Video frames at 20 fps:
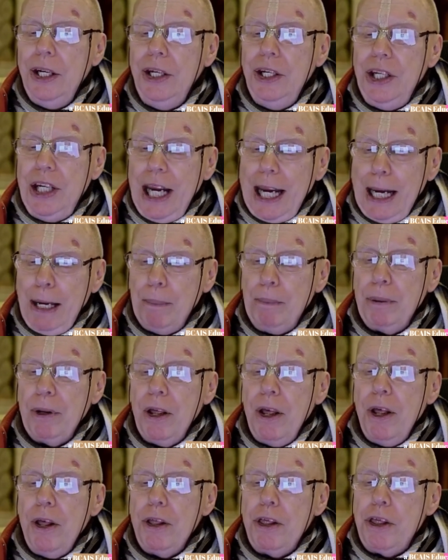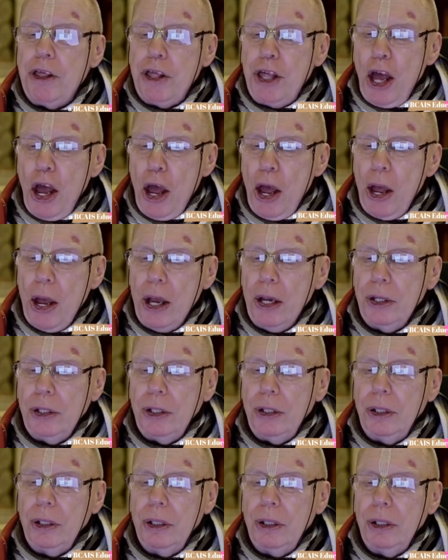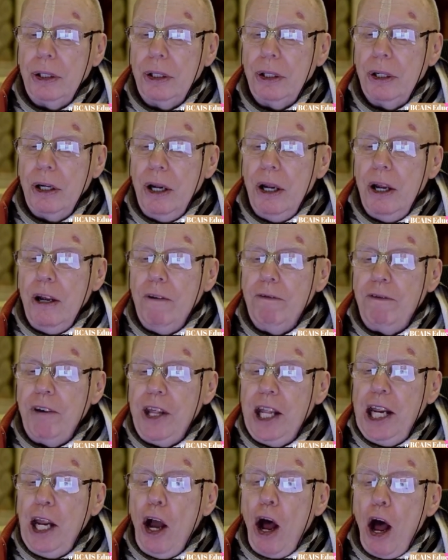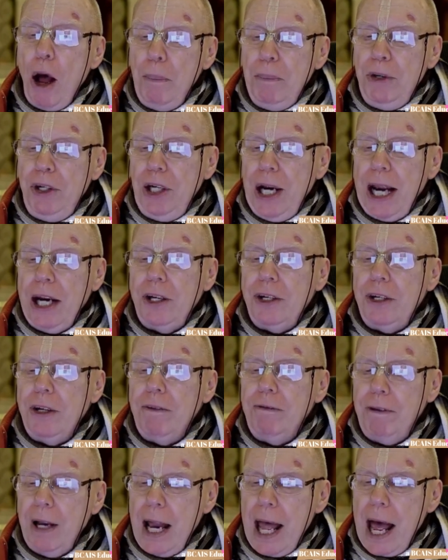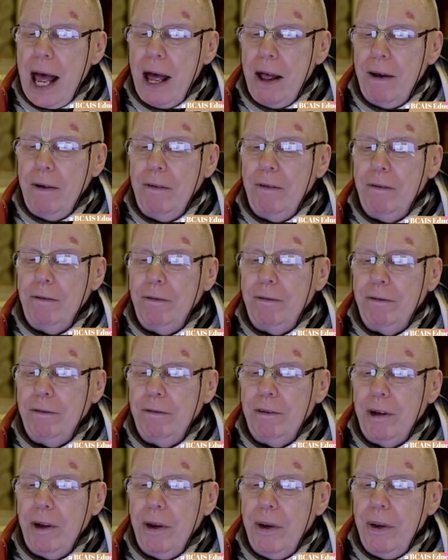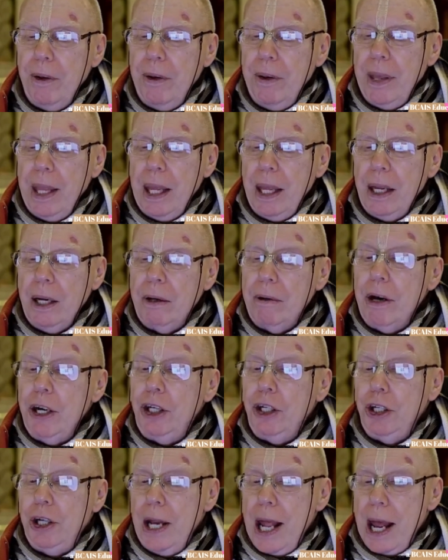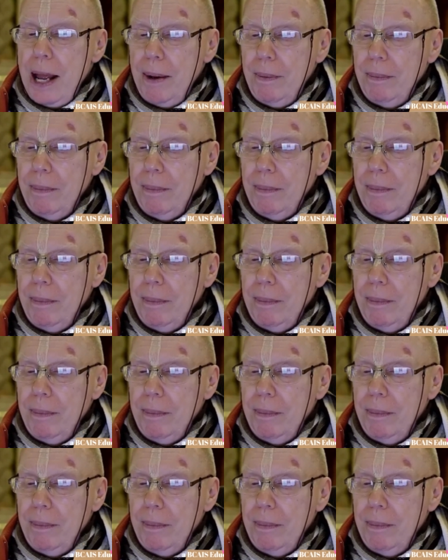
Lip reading: deep thirst for the object of love, Krishna.